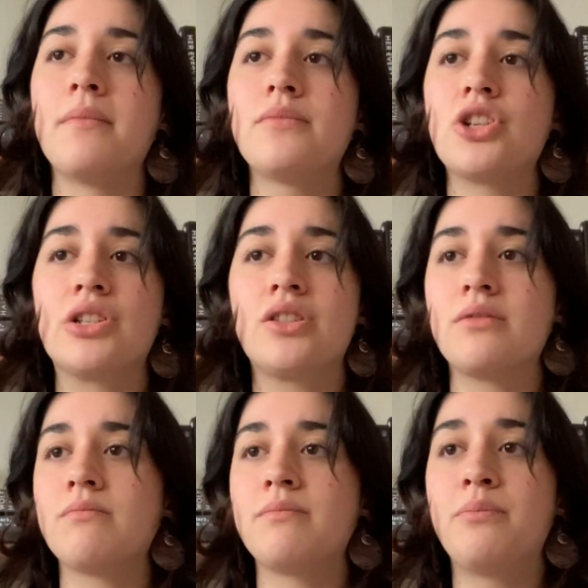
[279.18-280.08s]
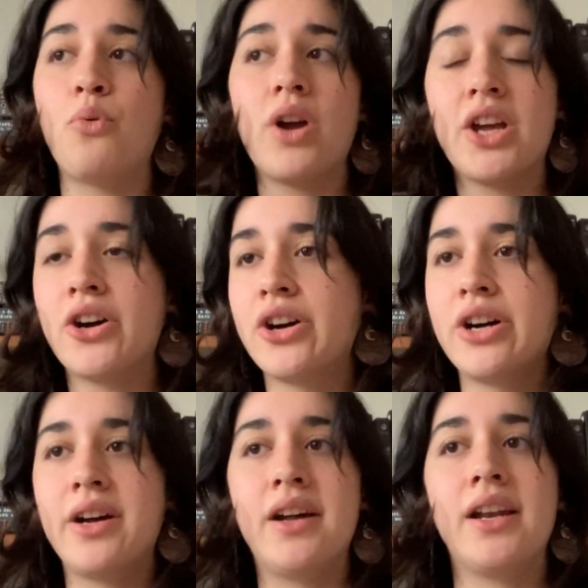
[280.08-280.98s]
just
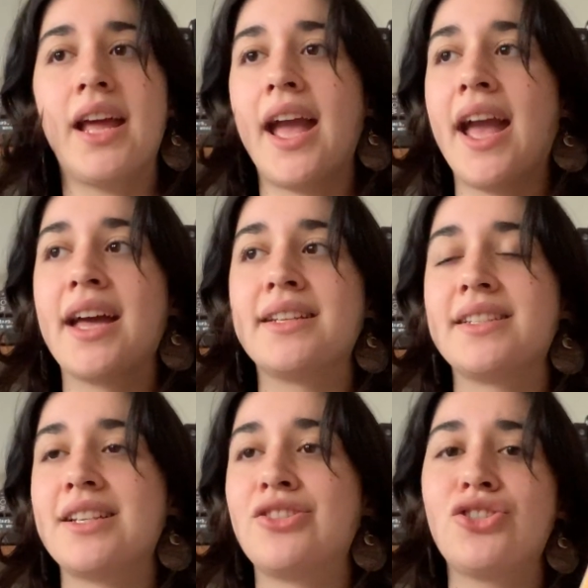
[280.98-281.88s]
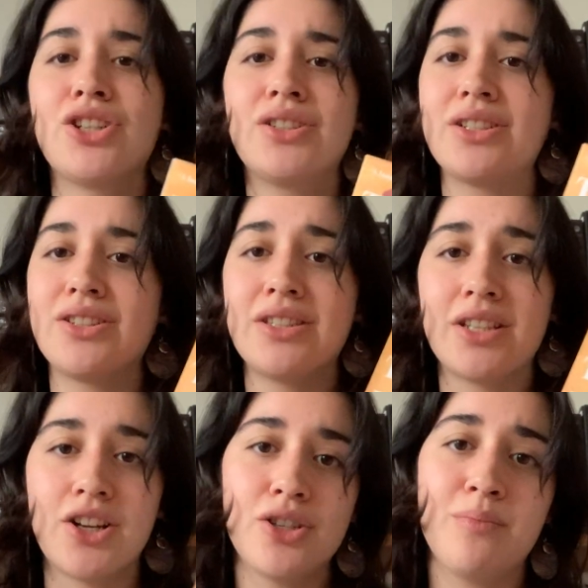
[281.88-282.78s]
boyhood, and it's just
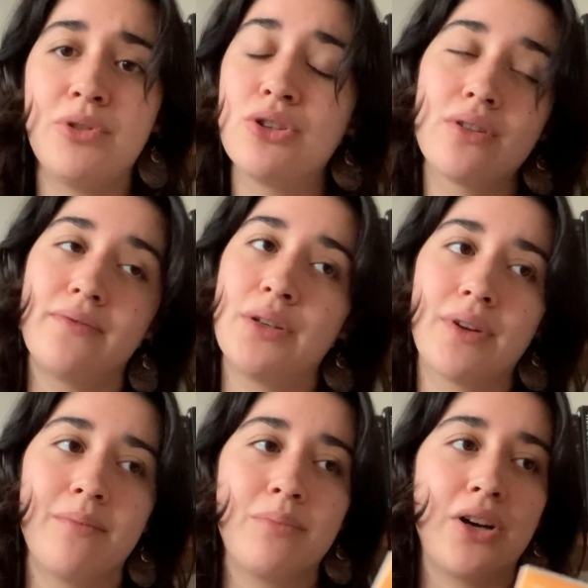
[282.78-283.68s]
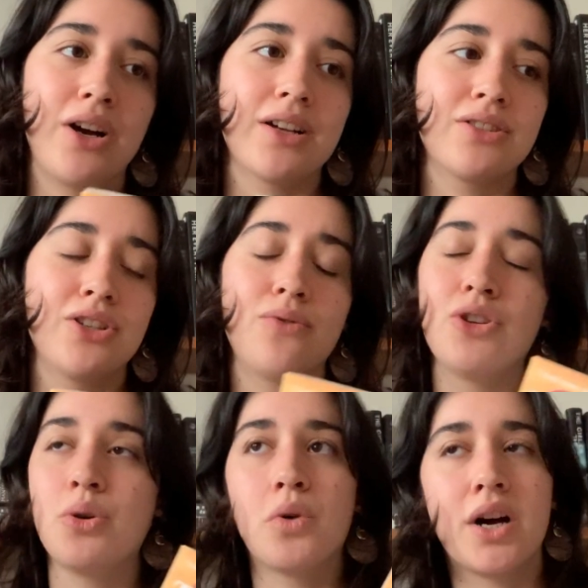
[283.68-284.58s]
such a beautifully written book, so
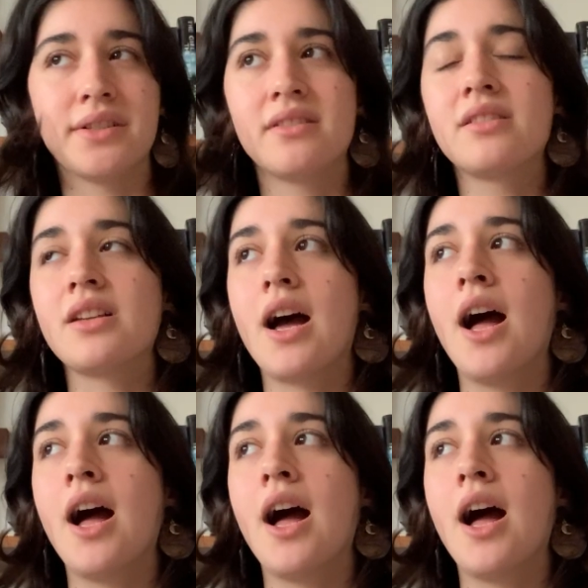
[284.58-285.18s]
nuanced.